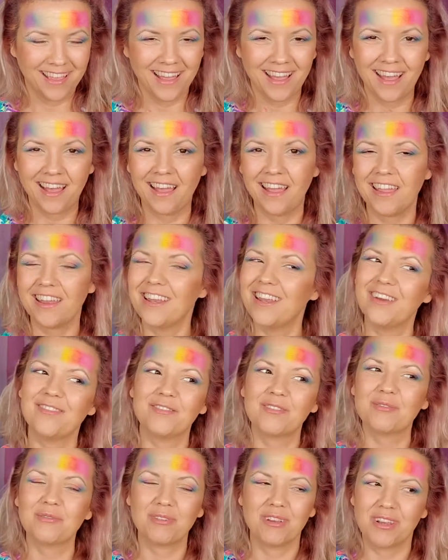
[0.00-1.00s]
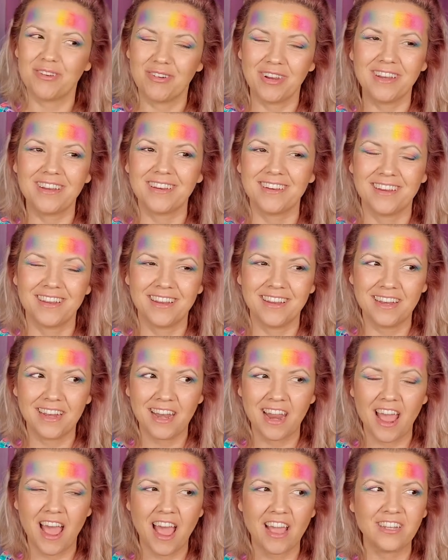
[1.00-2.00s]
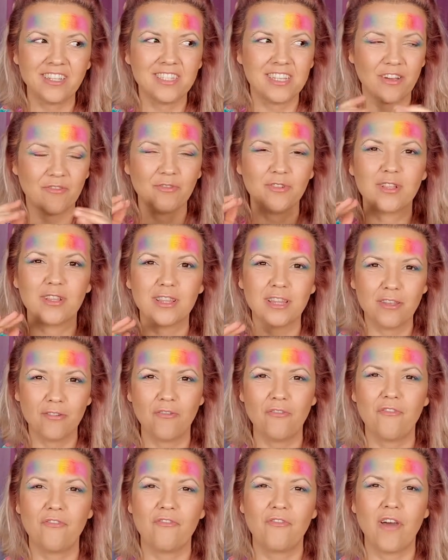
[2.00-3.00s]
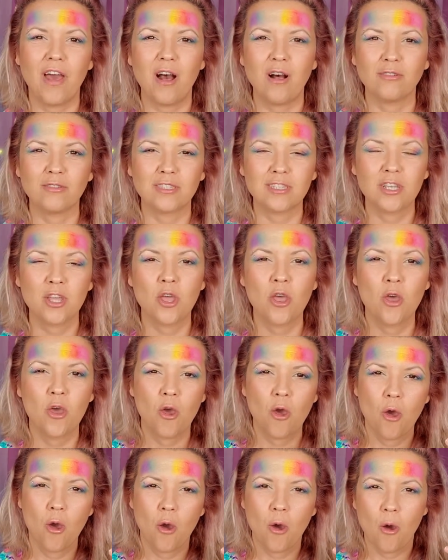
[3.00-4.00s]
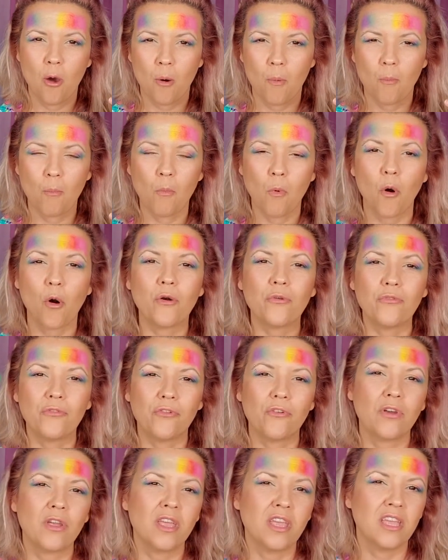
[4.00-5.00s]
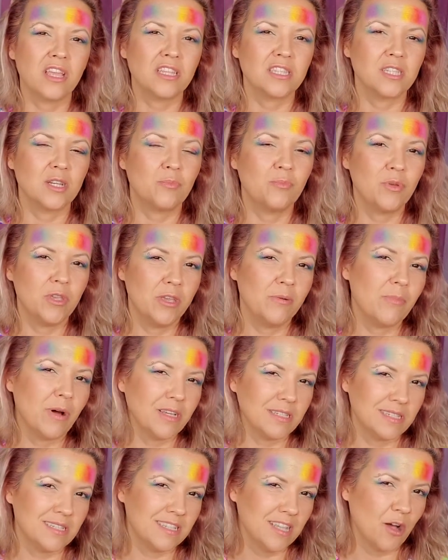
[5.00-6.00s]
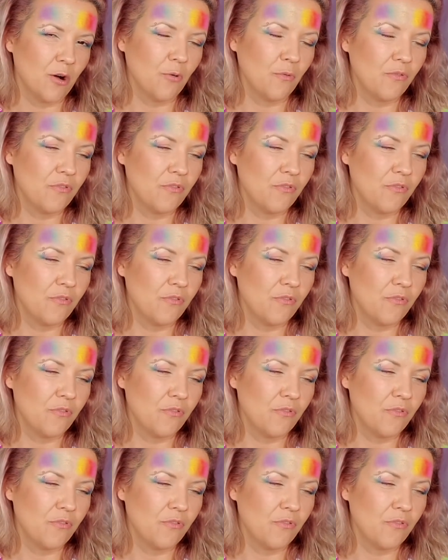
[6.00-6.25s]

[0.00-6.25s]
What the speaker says: I never regretted it. I definitely felt more free to be myself